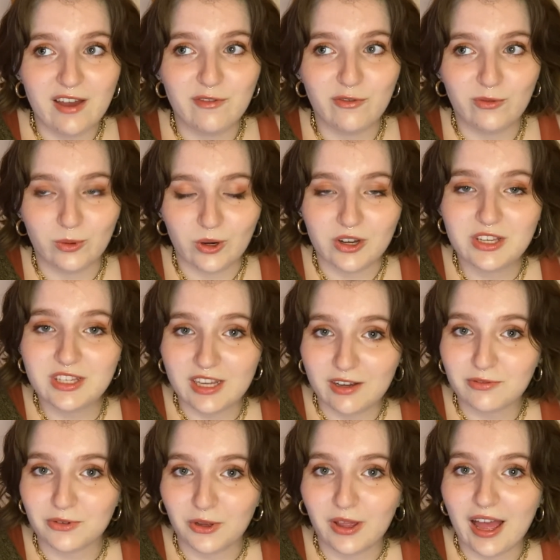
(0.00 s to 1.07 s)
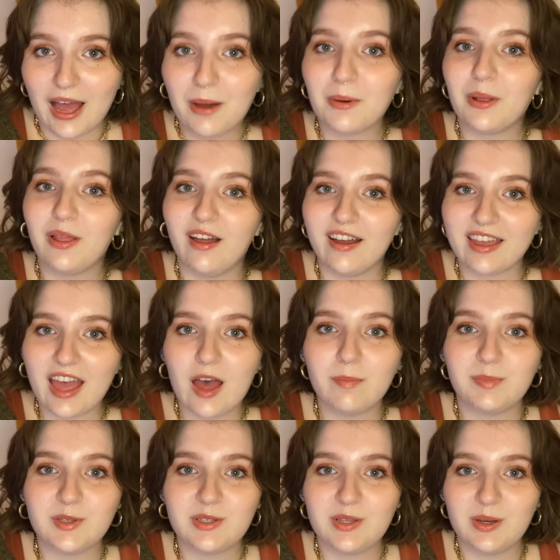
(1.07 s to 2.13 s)
for several hour-long
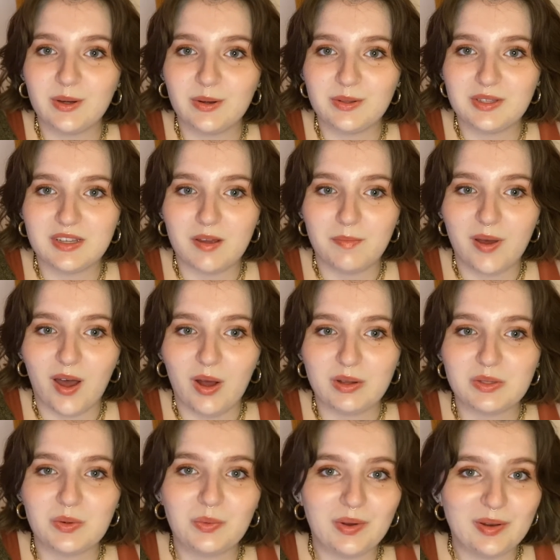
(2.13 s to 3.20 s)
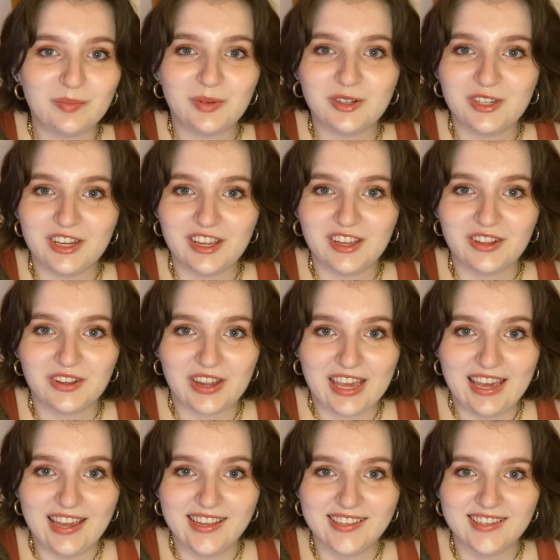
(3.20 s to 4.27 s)
episodes about one particular
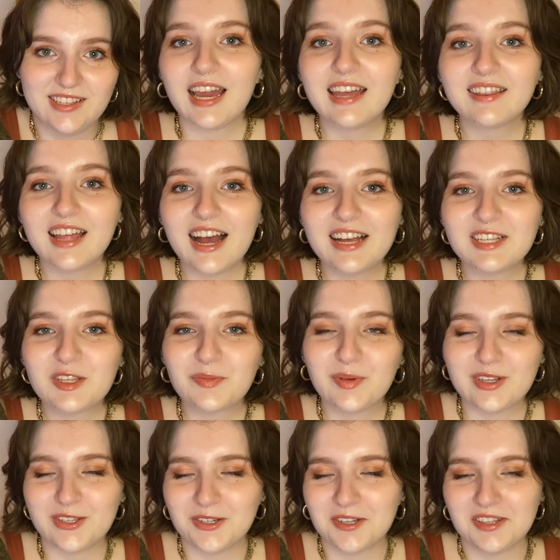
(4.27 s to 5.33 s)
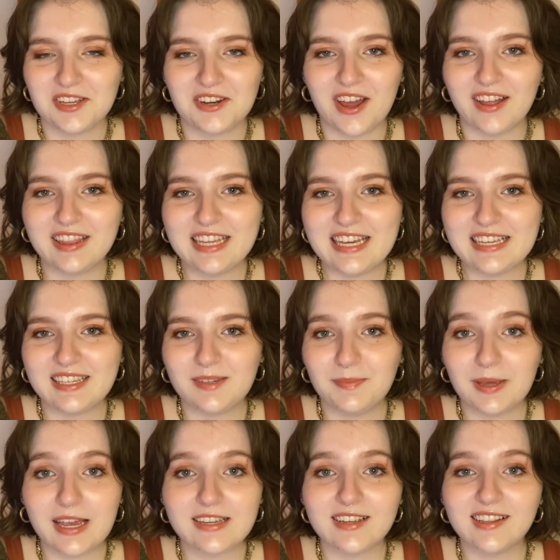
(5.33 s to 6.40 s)
case. And last but certainly not least,
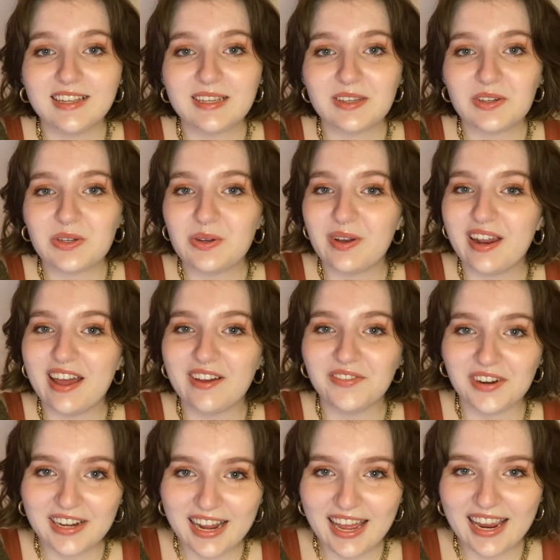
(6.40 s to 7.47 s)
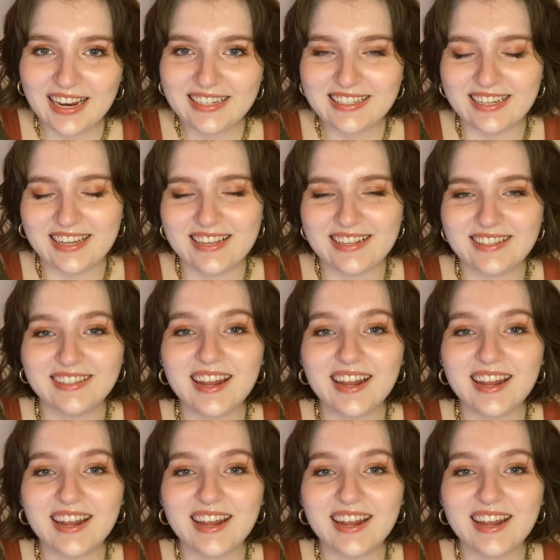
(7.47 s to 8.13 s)
because I listen to it every night, is